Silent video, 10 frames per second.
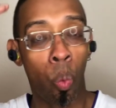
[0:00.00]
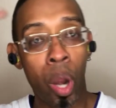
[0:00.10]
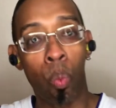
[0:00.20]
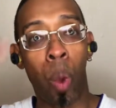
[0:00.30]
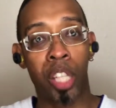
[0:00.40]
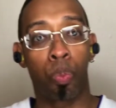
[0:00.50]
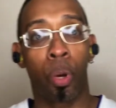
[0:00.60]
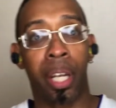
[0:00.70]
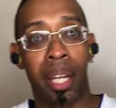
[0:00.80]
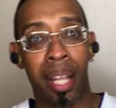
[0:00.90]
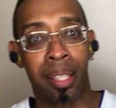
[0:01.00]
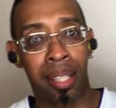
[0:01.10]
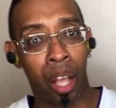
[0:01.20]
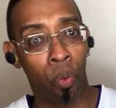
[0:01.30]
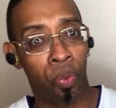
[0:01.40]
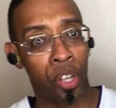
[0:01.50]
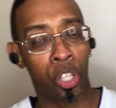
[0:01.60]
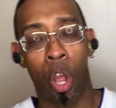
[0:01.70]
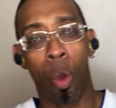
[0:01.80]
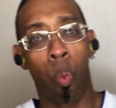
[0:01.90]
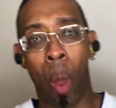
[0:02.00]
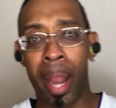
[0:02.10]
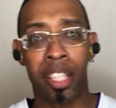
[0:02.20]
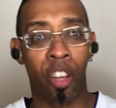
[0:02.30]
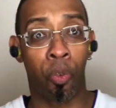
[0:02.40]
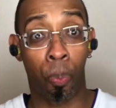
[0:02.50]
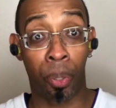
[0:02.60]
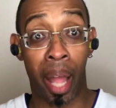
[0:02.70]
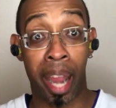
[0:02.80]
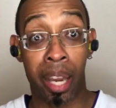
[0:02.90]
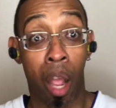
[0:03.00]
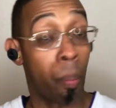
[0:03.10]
with Westbrook and his selfish ways of play.